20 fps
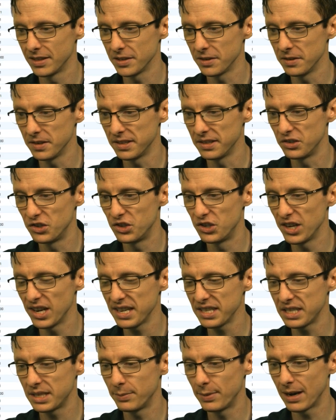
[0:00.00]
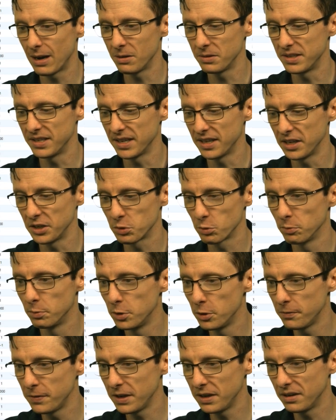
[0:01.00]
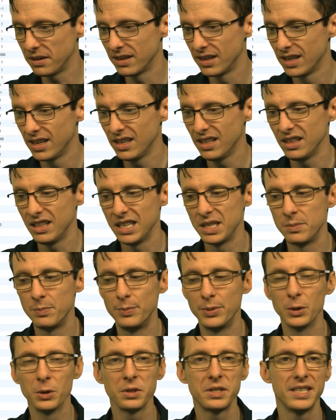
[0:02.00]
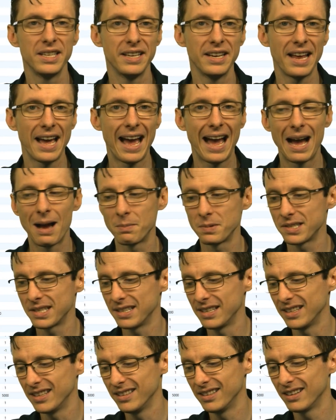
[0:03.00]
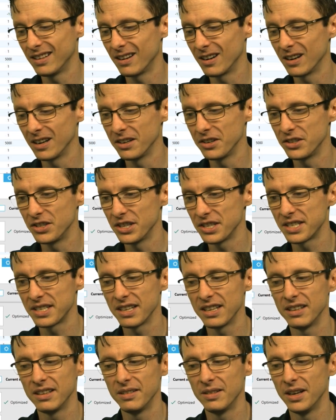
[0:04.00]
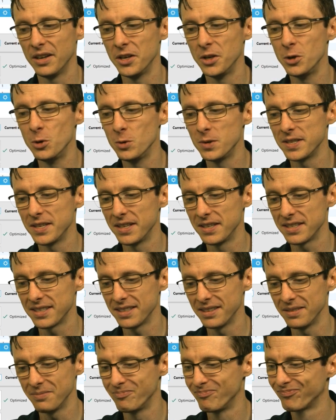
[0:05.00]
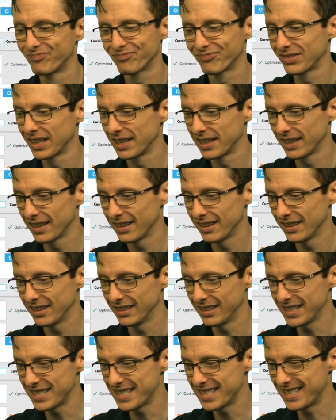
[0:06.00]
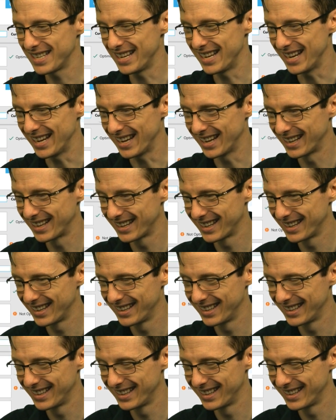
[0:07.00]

So this is just about done. It's removing these built-in apps that are just a nuisance. And let's see.